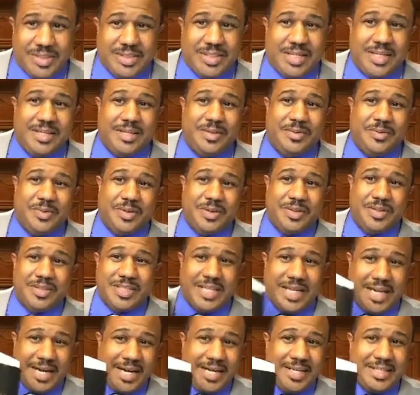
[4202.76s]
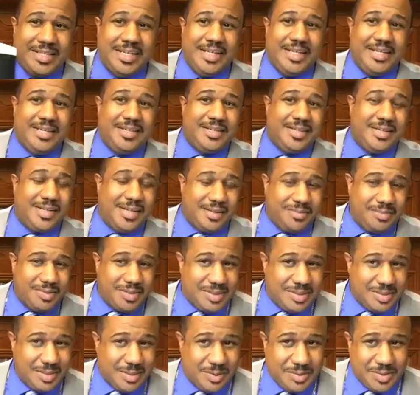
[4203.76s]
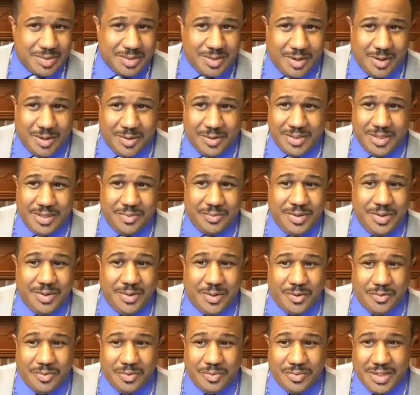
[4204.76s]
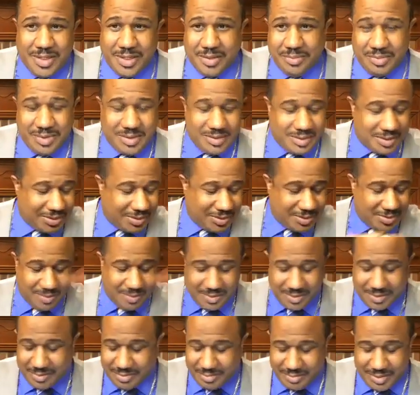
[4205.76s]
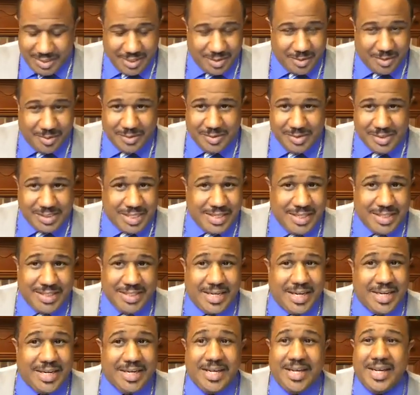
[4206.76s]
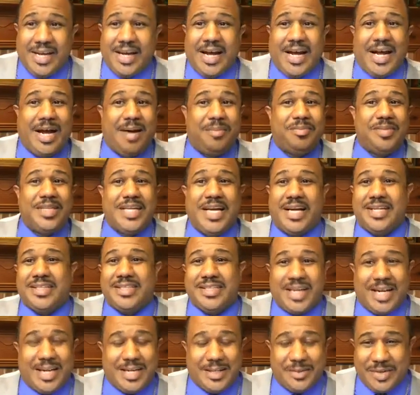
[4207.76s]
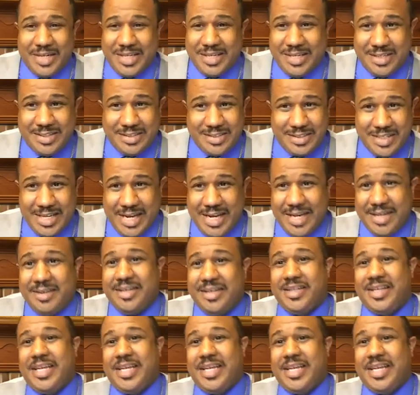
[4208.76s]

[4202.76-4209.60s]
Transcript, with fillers: study the Word of God. None of us knows it all, and we go from there. But just gonna get on saying that I'm not tolerating it tonight.